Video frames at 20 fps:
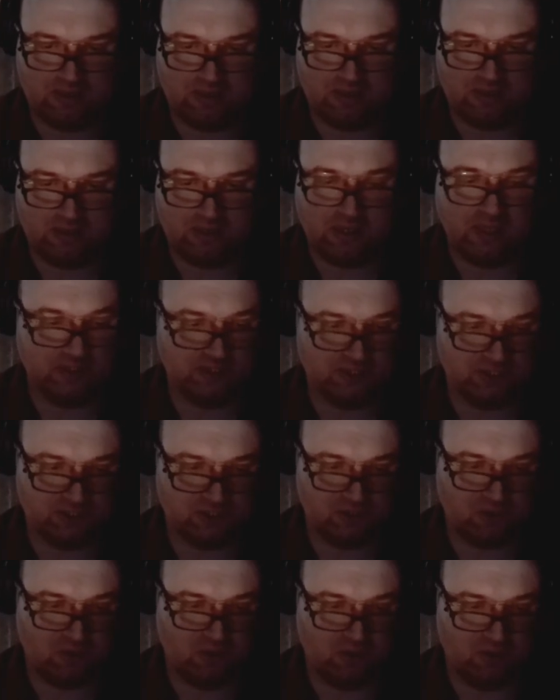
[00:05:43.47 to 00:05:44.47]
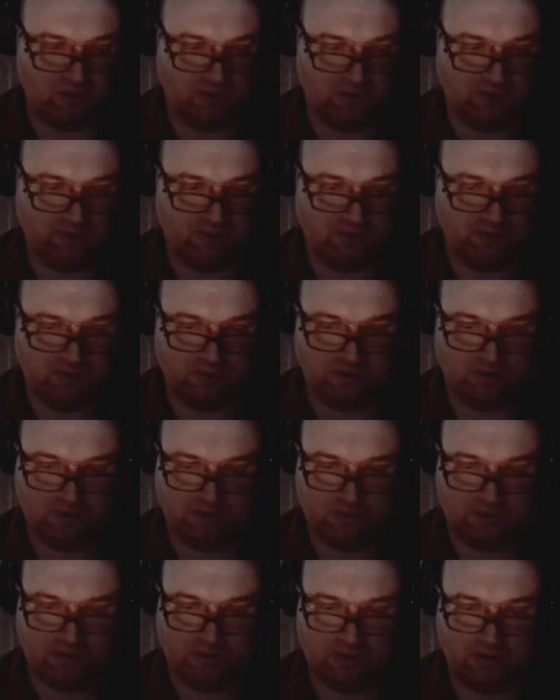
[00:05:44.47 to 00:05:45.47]
installed
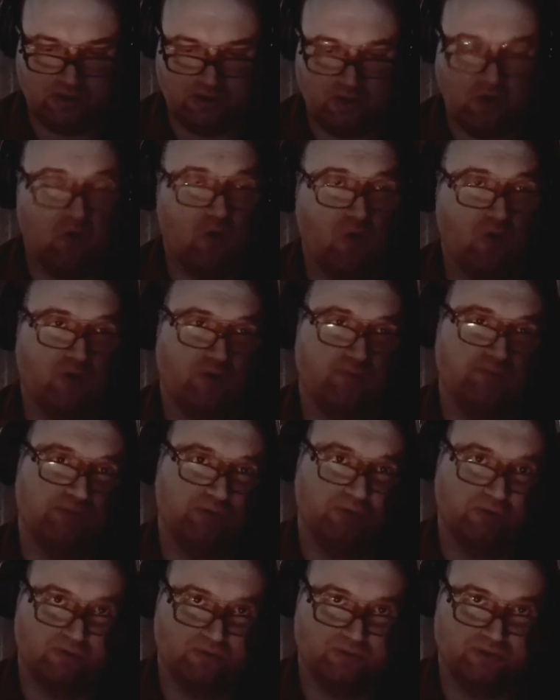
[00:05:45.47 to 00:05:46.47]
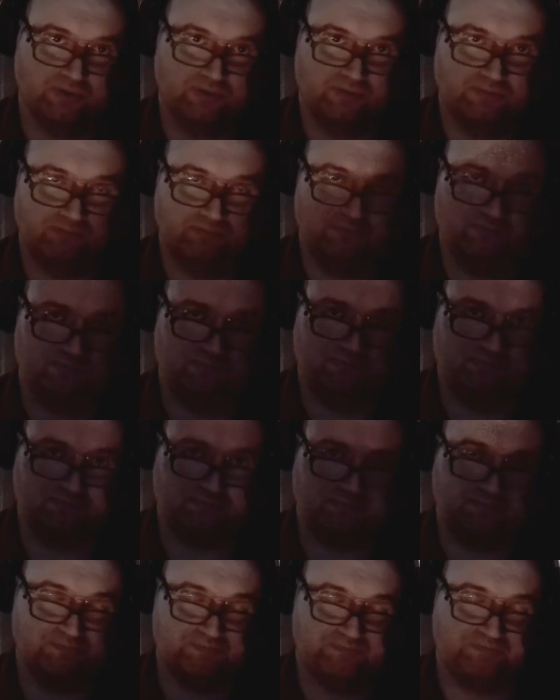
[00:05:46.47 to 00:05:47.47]
in all computers.
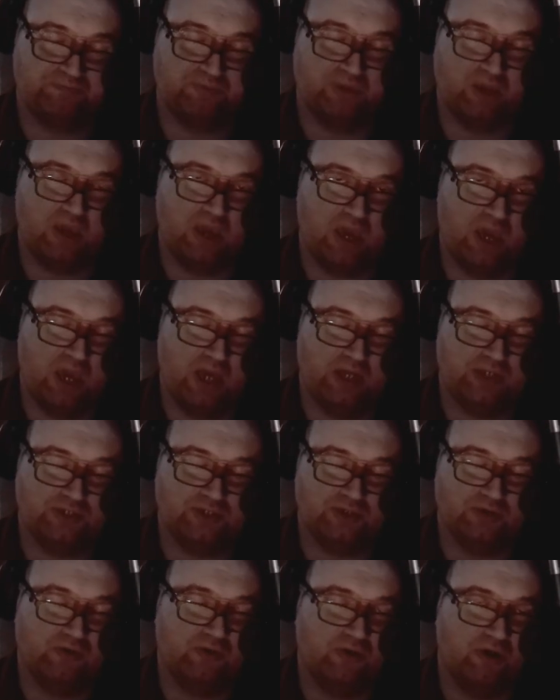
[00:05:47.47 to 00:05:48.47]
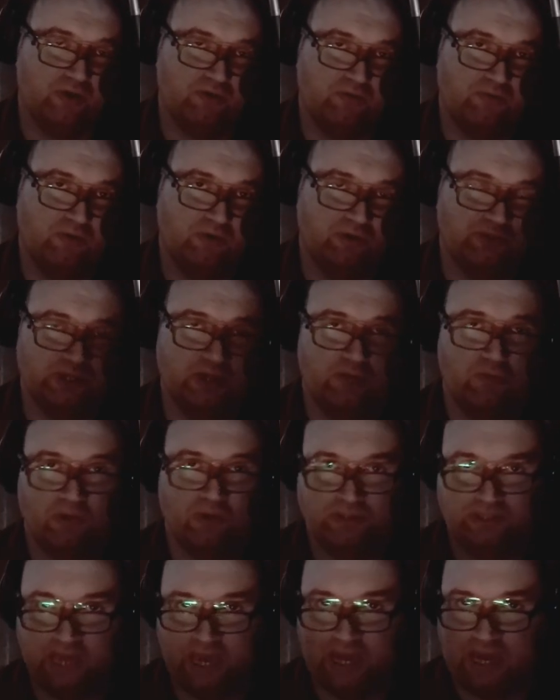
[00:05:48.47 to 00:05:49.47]
So in other words, they want
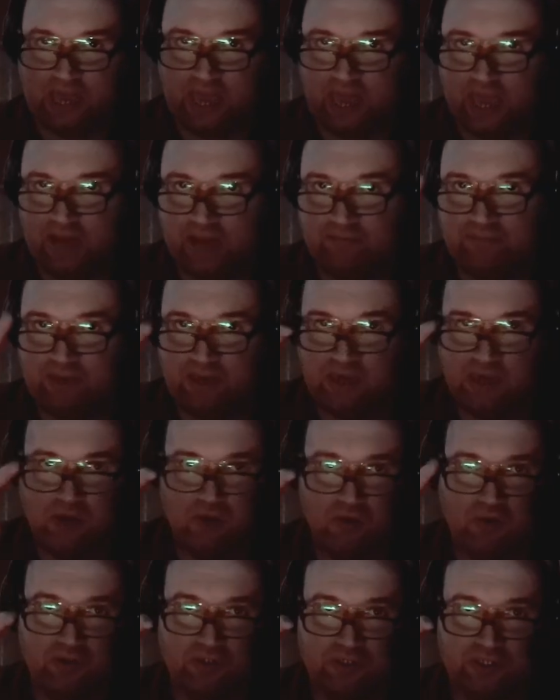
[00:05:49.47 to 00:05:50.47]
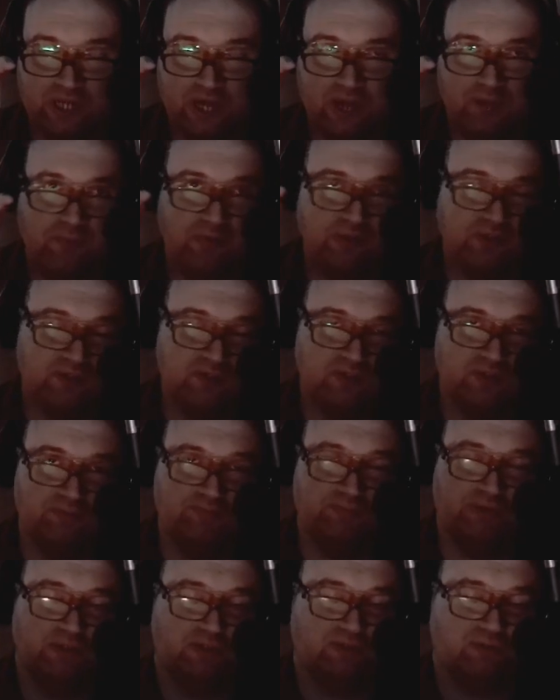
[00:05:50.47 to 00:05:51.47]
that NPU chip, which is
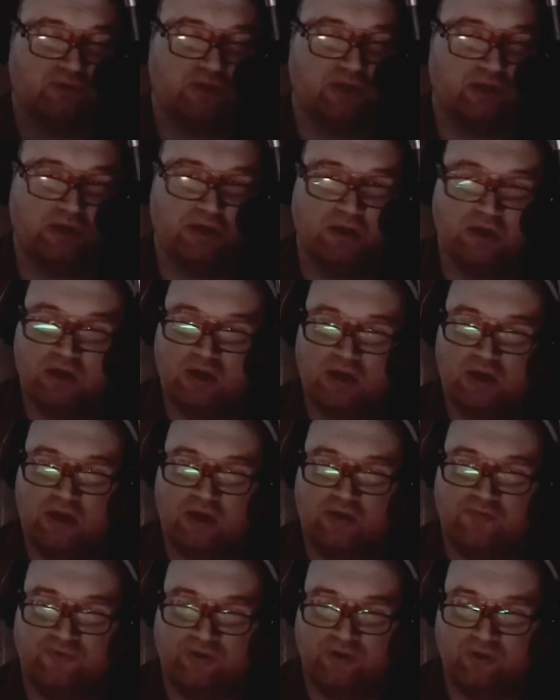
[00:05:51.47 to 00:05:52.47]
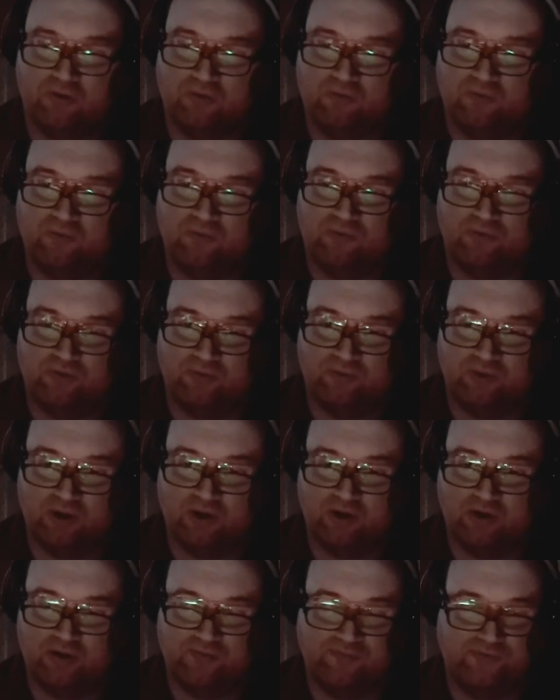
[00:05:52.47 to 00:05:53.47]
basically, if you
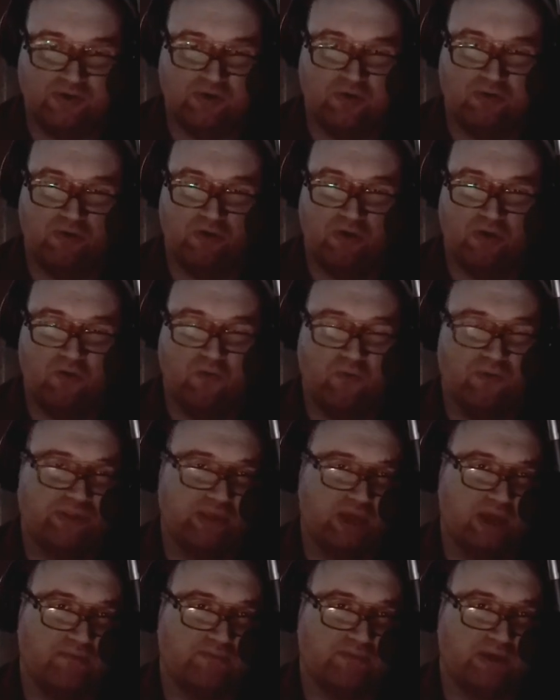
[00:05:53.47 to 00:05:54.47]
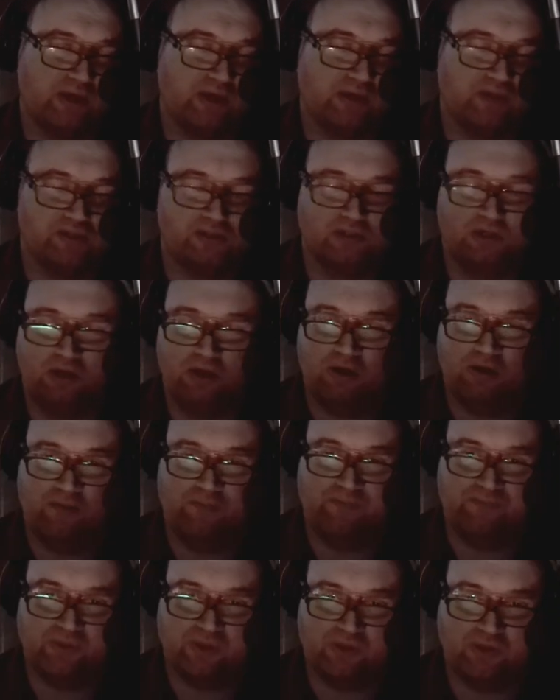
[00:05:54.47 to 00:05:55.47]
don't know what that means,
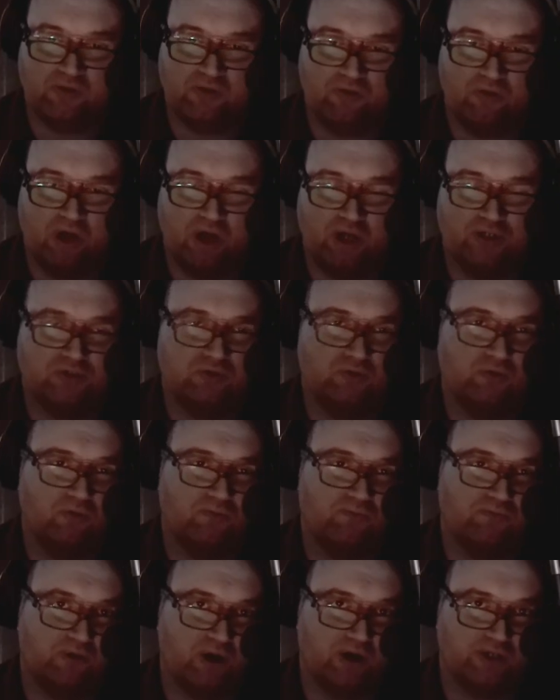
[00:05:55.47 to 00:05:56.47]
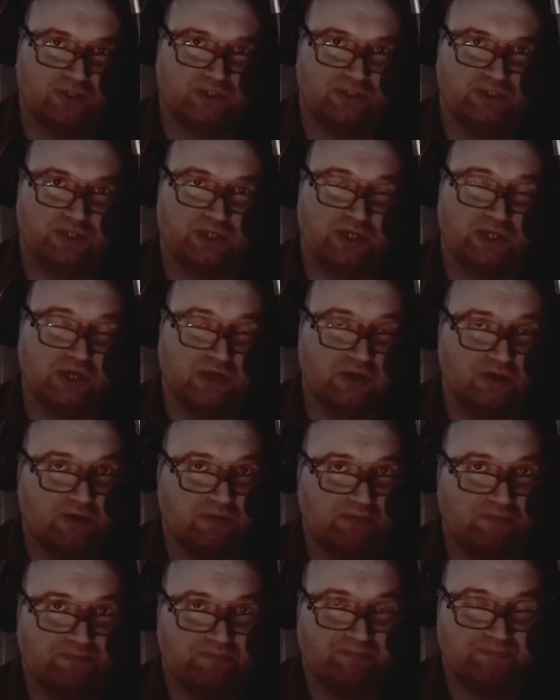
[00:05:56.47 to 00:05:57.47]
neurological processing unit.
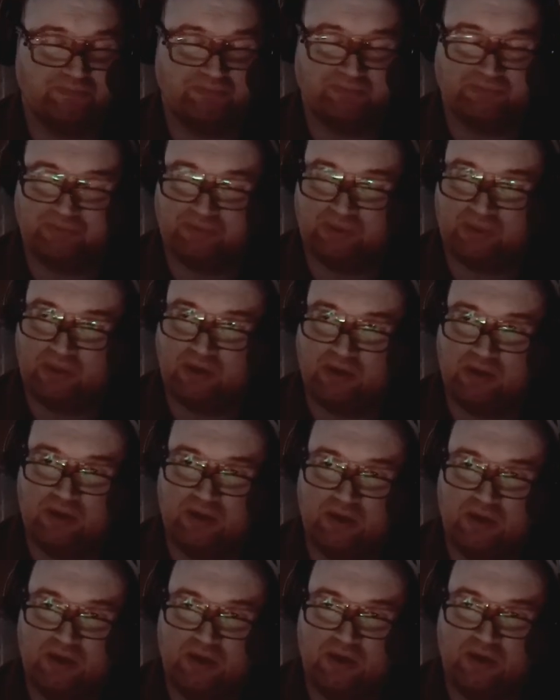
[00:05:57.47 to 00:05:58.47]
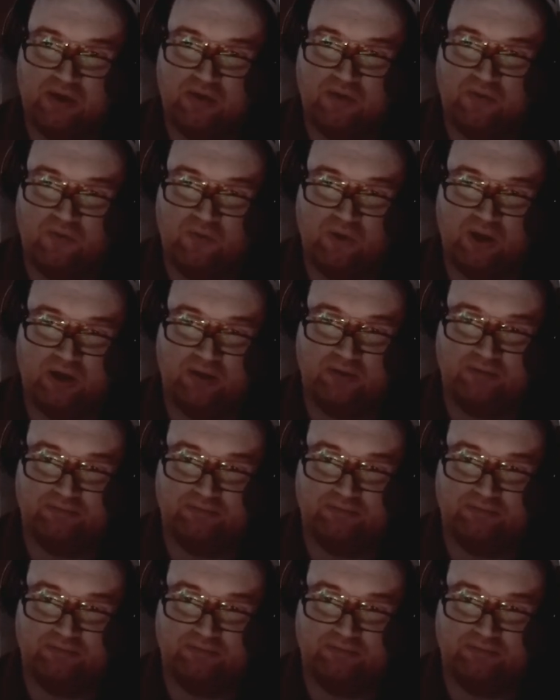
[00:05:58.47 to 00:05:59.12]
Well,